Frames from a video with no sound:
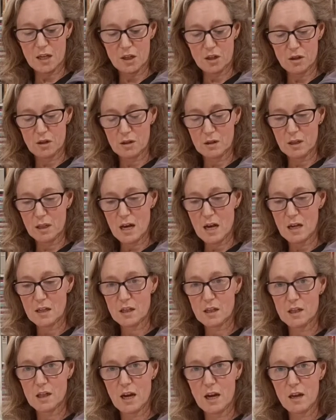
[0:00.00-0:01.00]
on glass
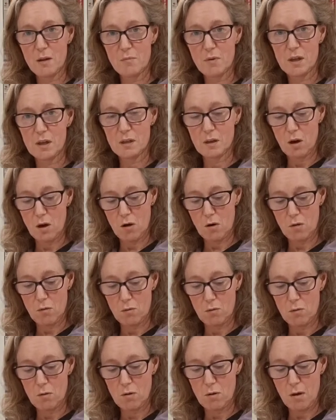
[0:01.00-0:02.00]
shape is a
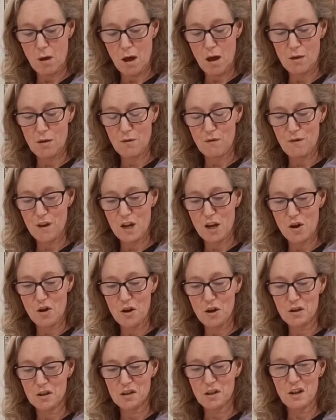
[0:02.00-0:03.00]
whole other
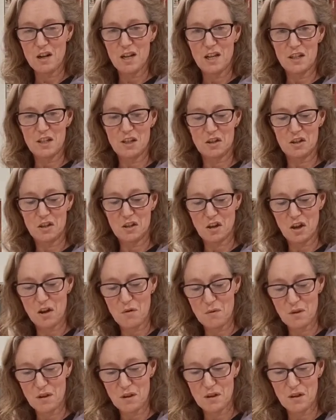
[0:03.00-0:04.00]
video. So let's just go
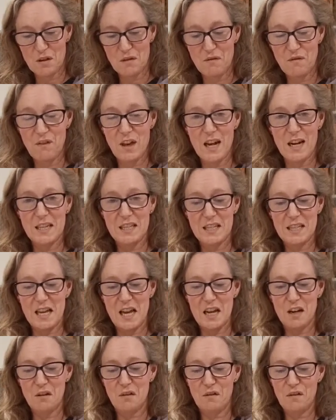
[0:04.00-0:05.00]
with a fairly
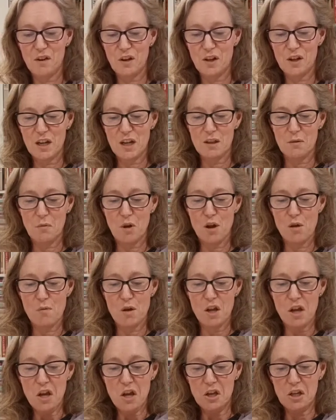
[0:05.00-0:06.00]
standard flute at the
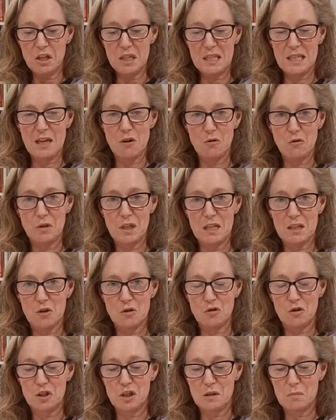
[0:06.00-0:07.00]
moment. You can see all these
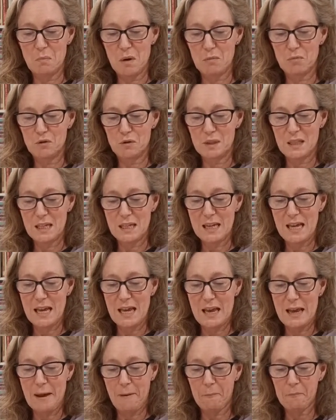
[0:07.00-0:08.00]
gorgeous bubbles in
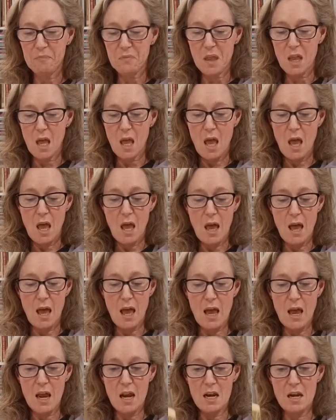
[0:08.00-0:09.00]
here.
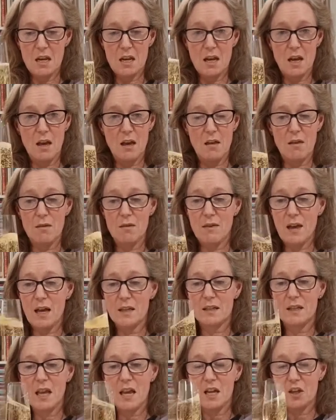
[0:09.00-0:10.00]
And
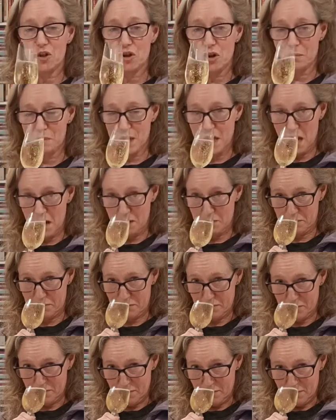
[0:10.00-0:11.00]
that's it, job done.
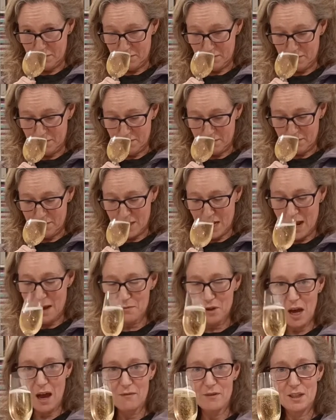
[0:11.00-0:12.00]
Time
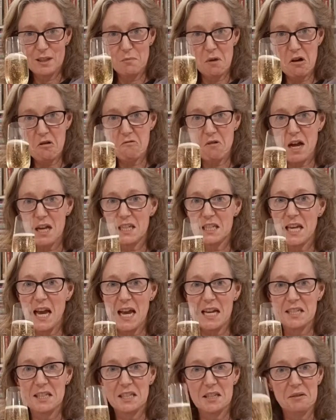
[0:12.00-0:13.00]
to have a smell and a
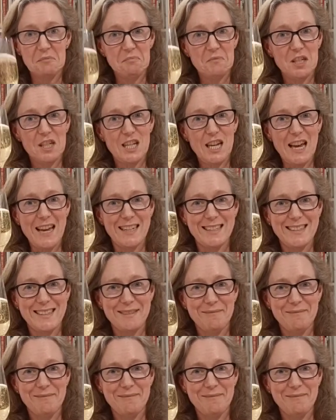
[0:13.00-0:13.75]
taste. Cheers.